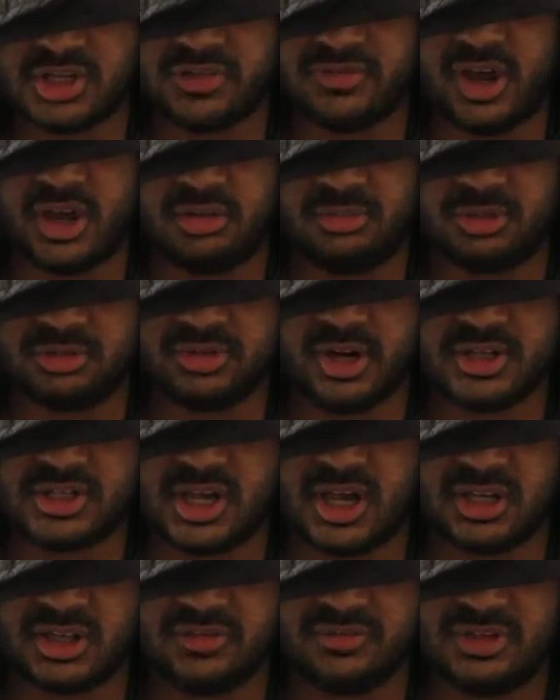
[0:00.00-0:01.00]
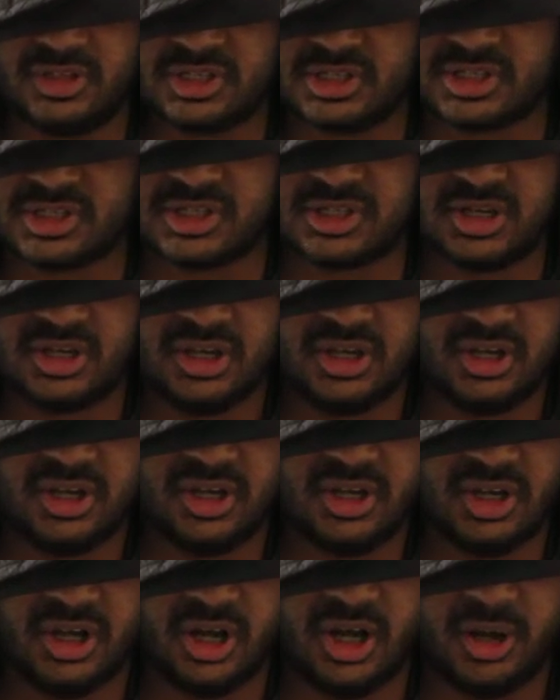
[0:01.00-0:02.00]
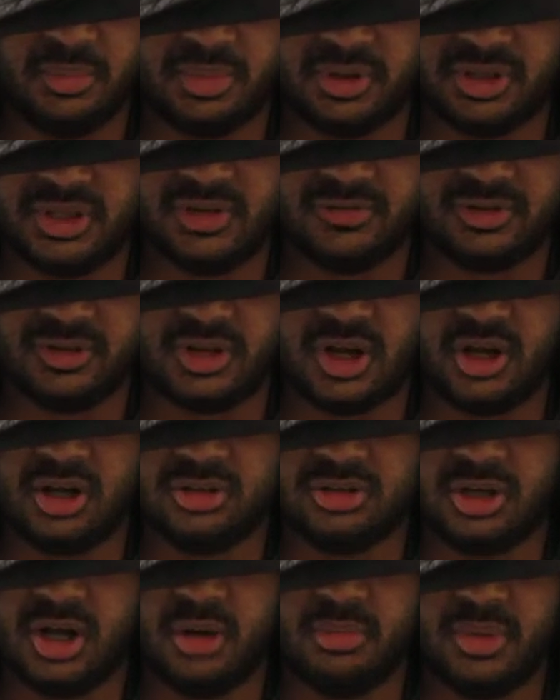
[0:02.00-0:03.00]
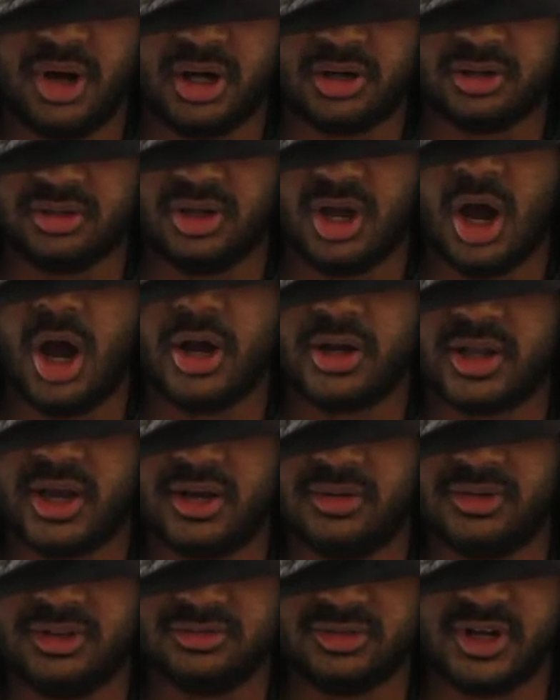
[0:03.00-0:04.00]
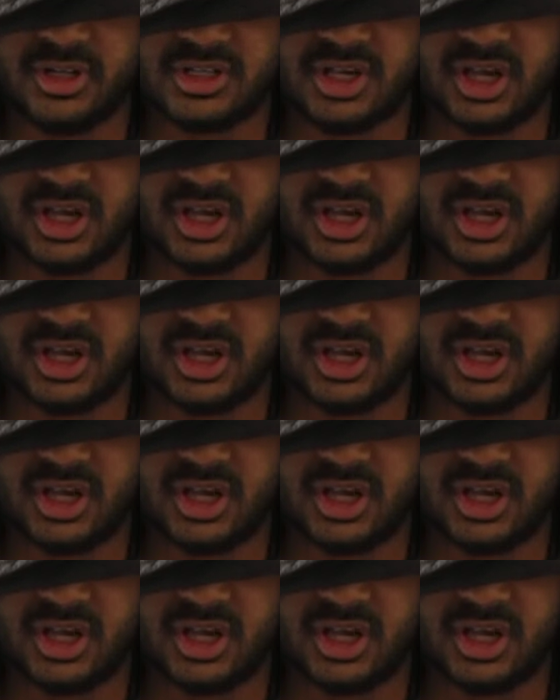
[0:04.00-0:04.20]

of animal rights activists, but even among non-animal rights